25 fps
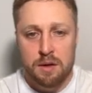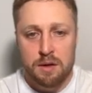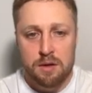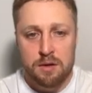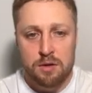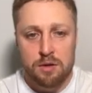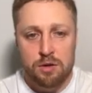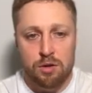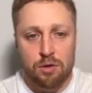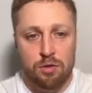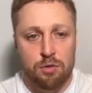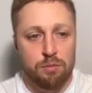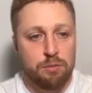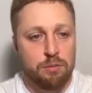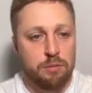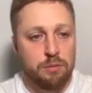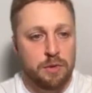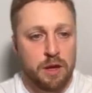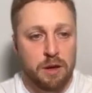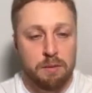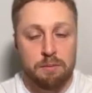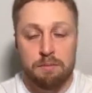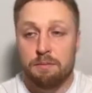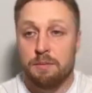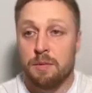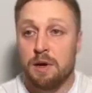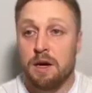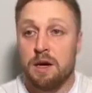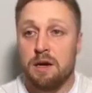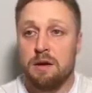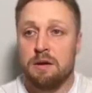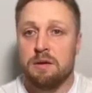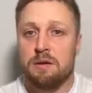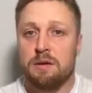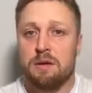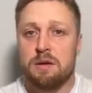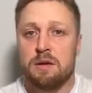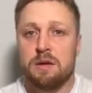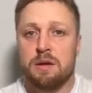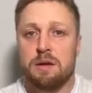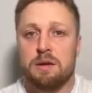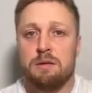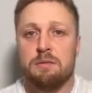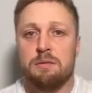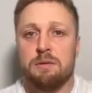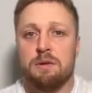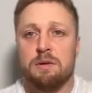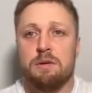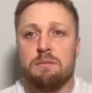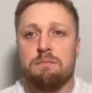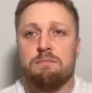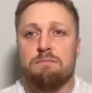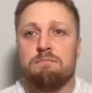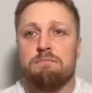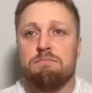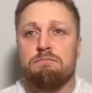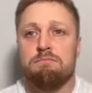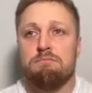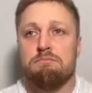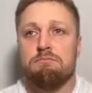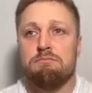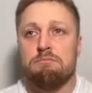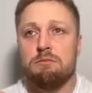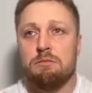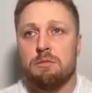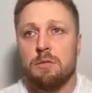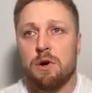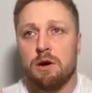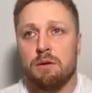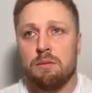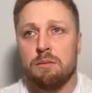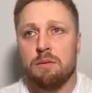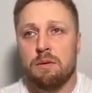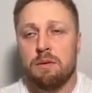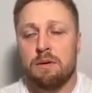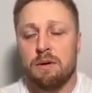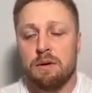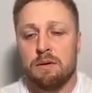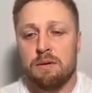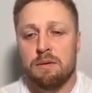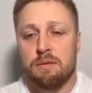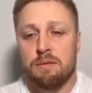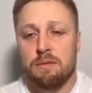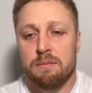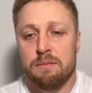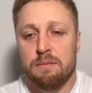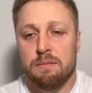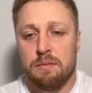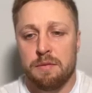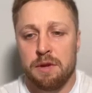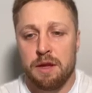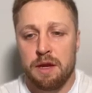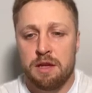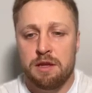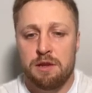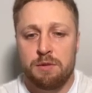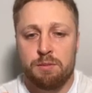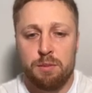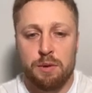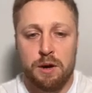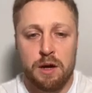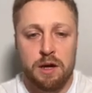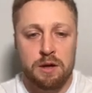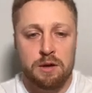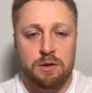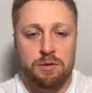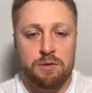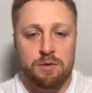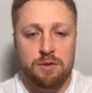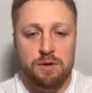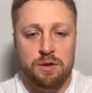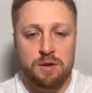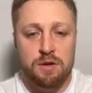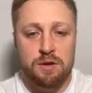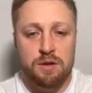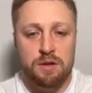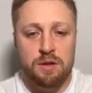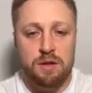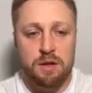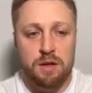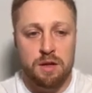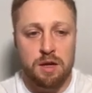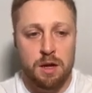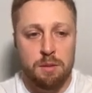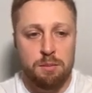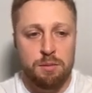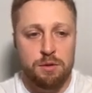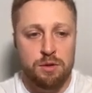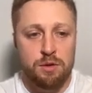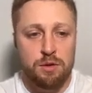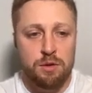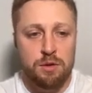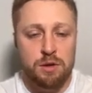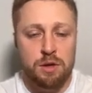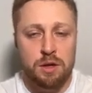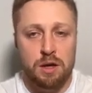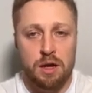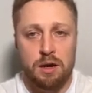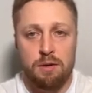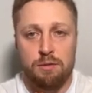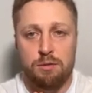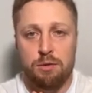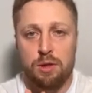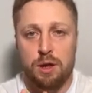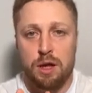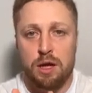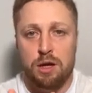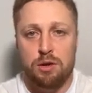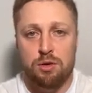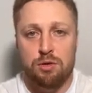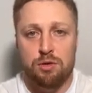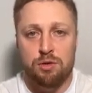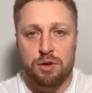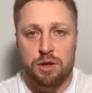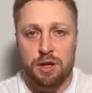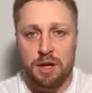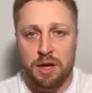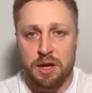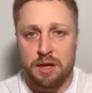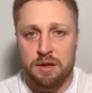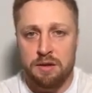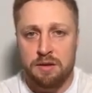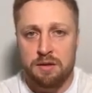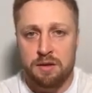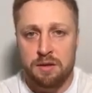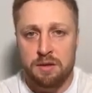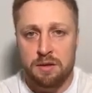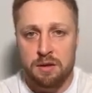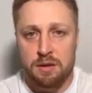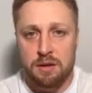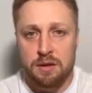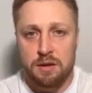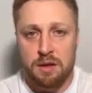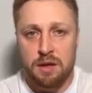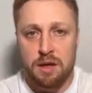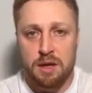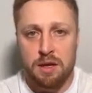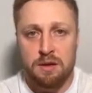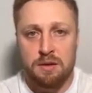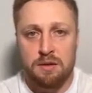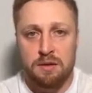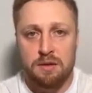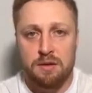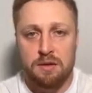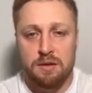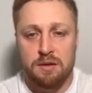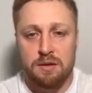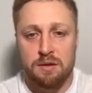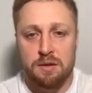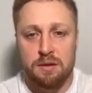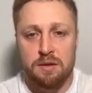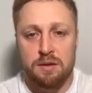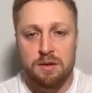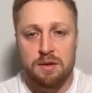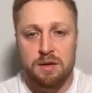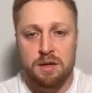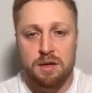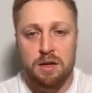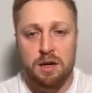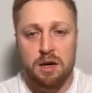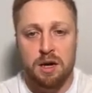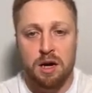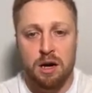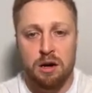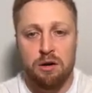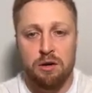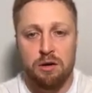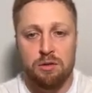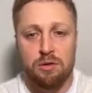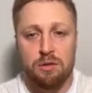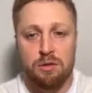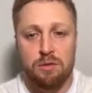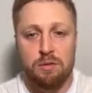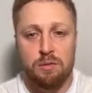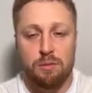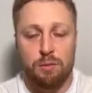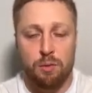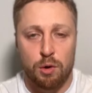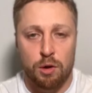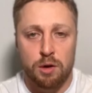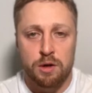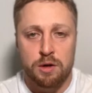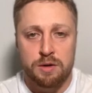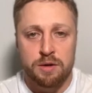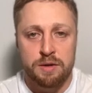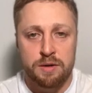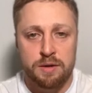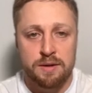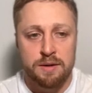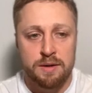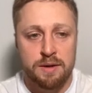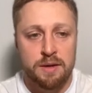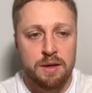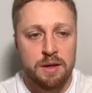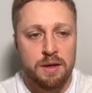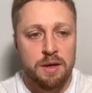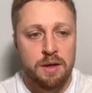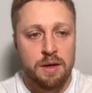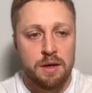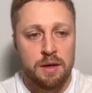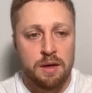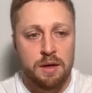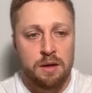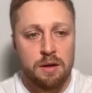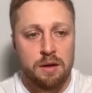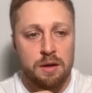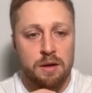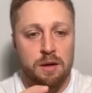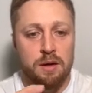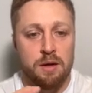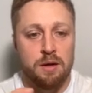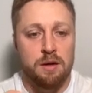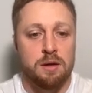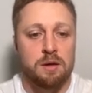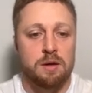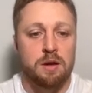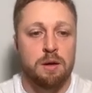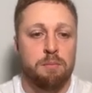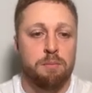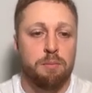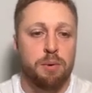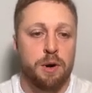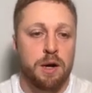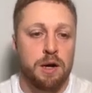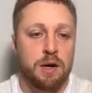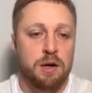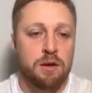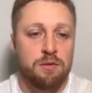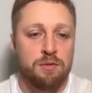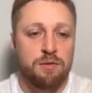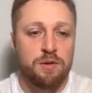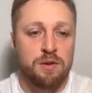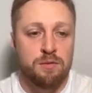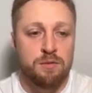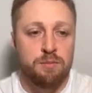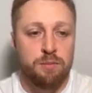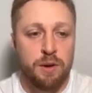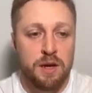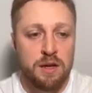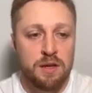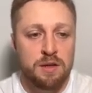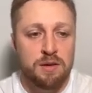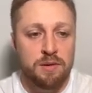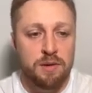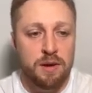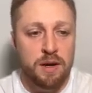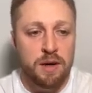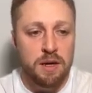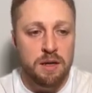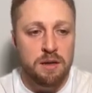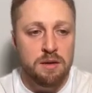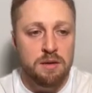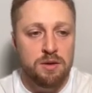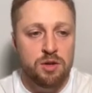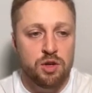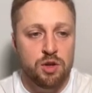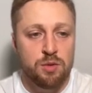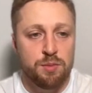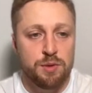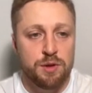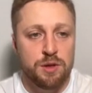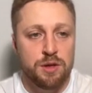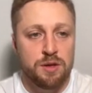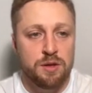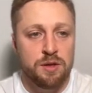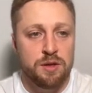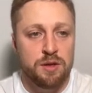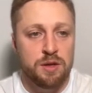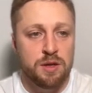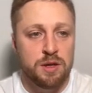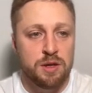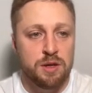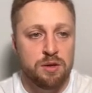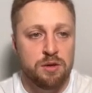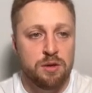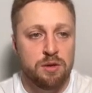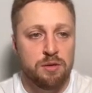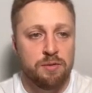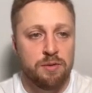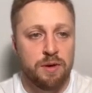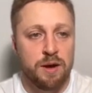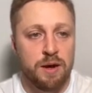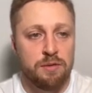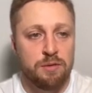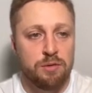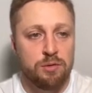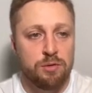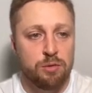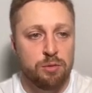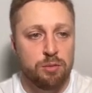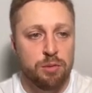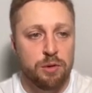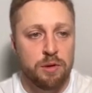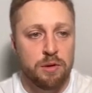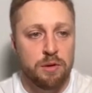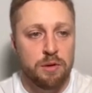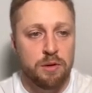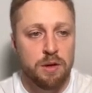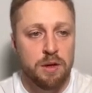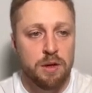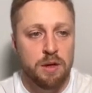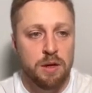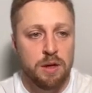So yeah, and in next part of this episode, I would like to test and see how it works and compare it with baseline GPT 3.5 Turbo.